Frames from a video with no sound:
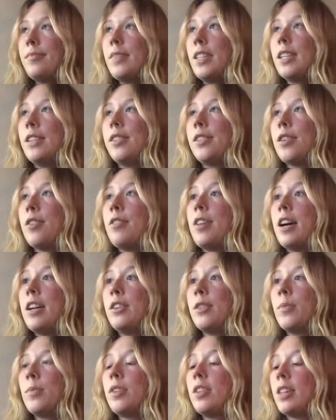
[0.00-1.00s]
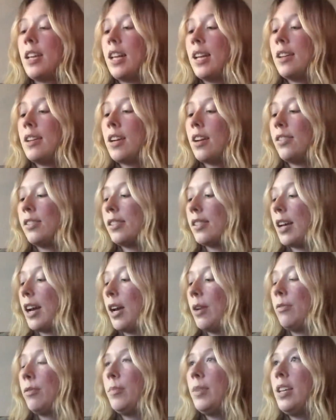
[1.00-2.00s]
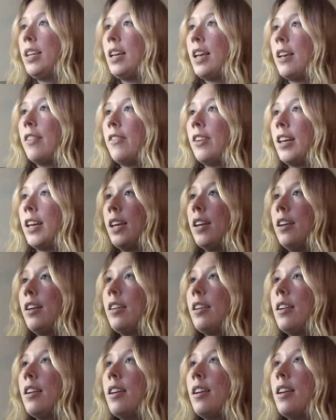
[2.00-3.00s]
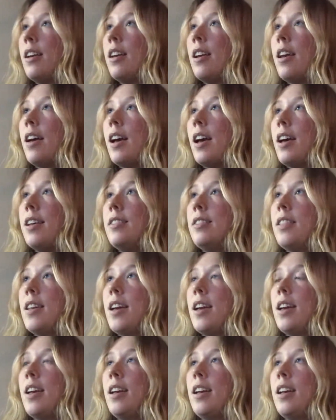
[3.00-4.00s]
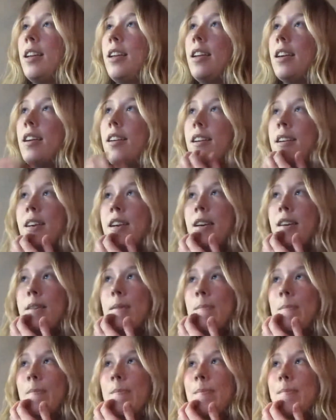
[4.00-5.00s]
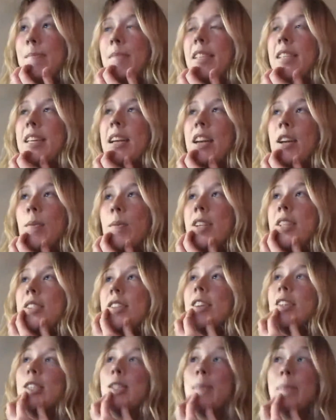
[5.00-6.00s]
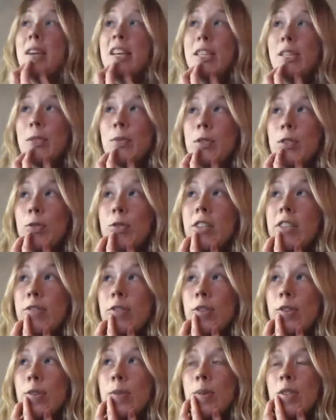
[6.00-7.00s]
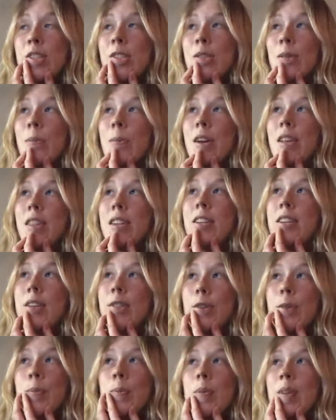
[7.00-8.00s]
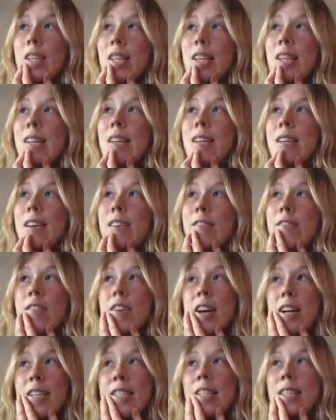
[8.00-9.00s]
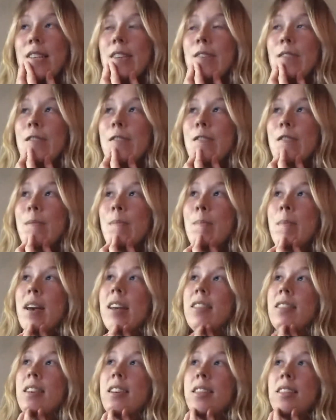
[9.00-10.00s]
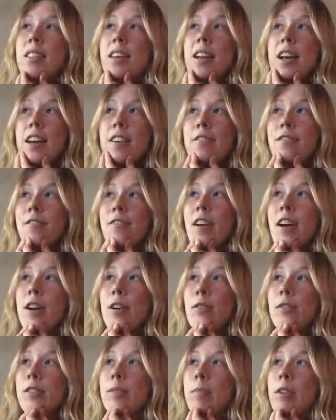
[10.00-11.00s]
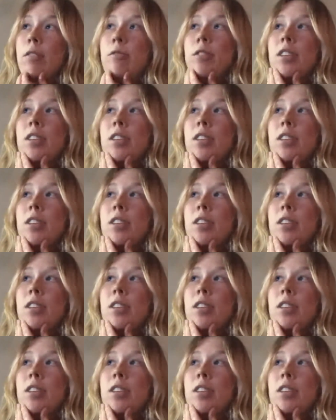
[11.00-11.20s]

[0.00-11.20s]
So that is one of the handouts I will be giving. And then the second one is on spaced retrieval, which is another really effective method that I've found in my